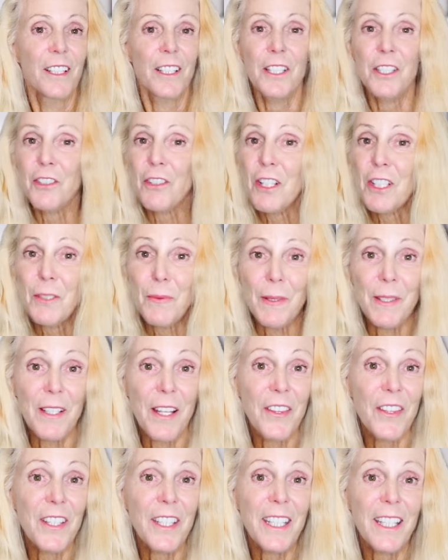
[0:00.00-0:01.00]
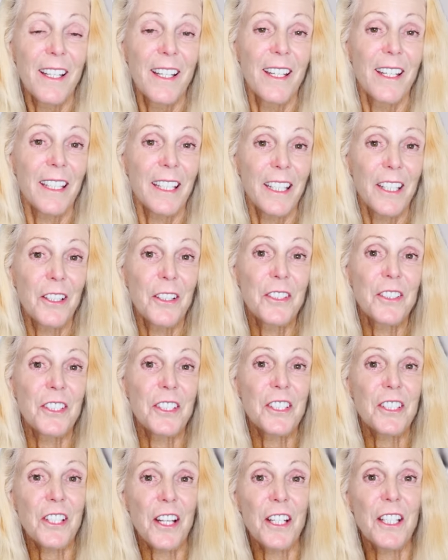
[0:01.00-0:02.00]
Because trust me, nothing kills a
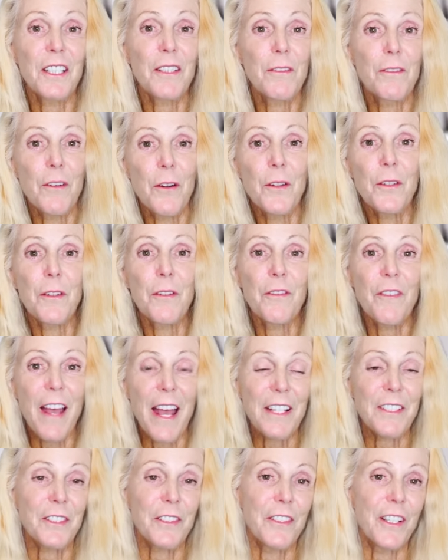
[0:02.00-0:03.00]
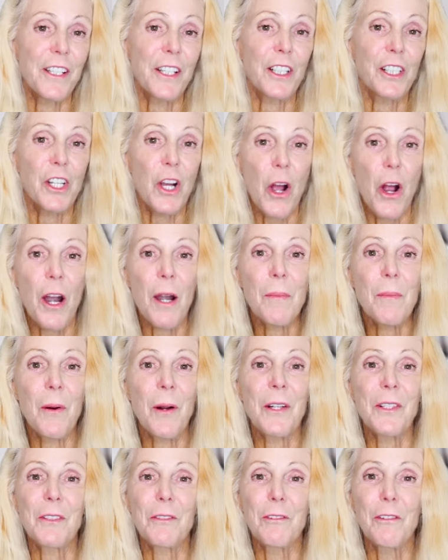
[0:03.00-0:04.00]
stunning photo faster than a car
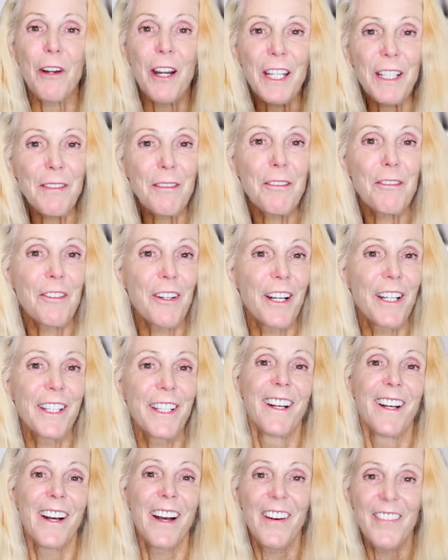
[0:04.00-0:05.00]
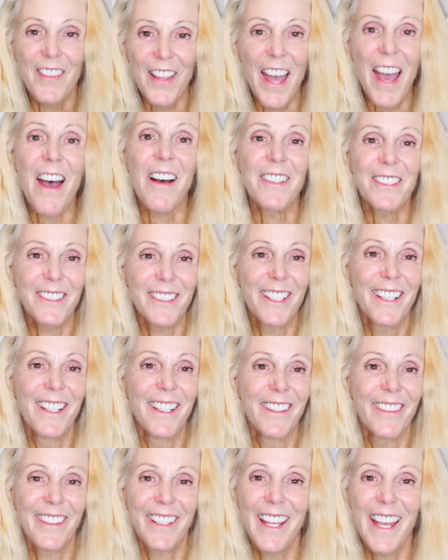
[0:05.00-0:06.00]
parked right in front of the house,
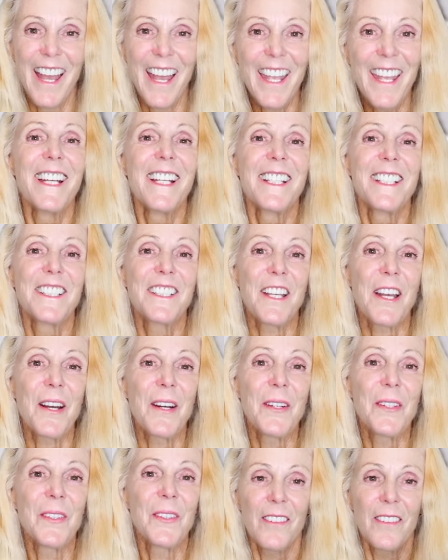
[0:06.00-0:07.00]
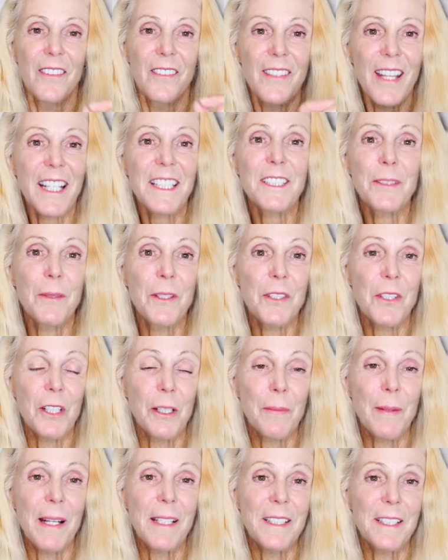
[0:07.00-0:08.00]
okay? So next I want to
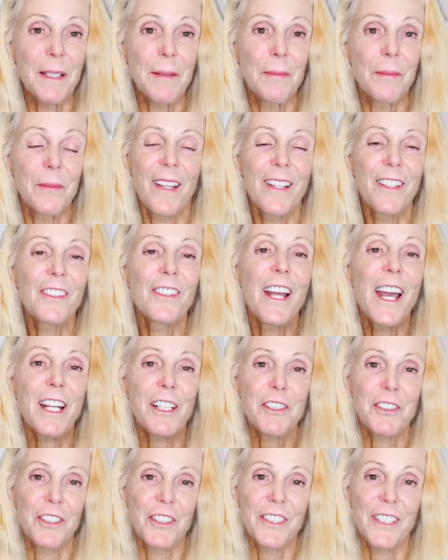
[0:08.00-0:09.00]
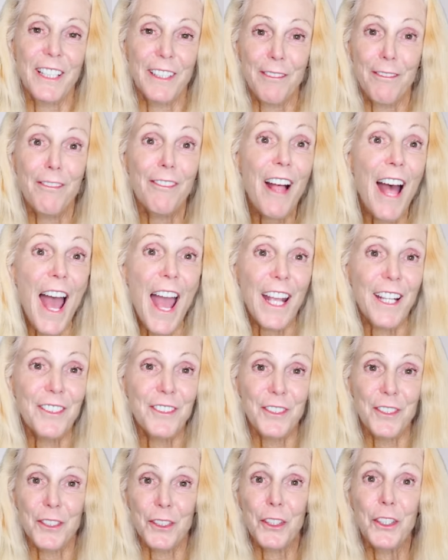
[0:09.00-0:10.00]
talk about some little extras like flags
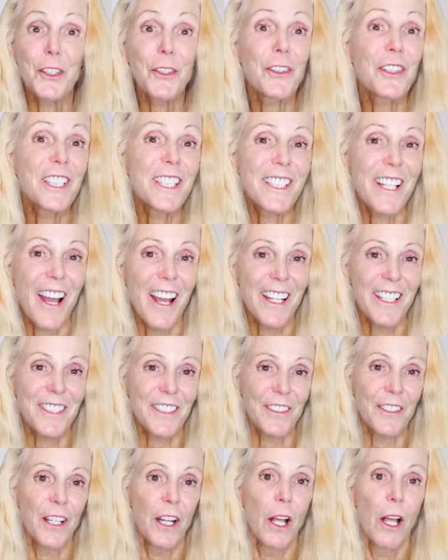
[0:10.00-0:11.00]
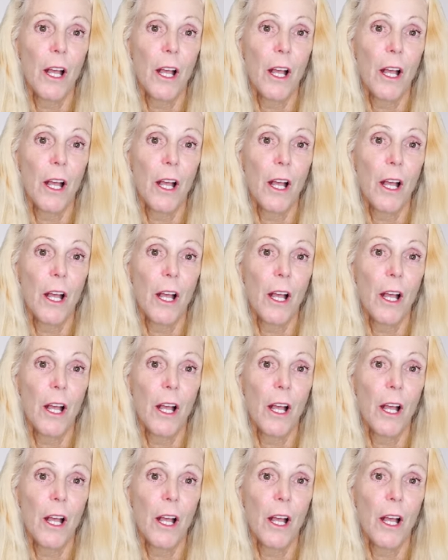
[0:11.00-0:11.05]
or security signs or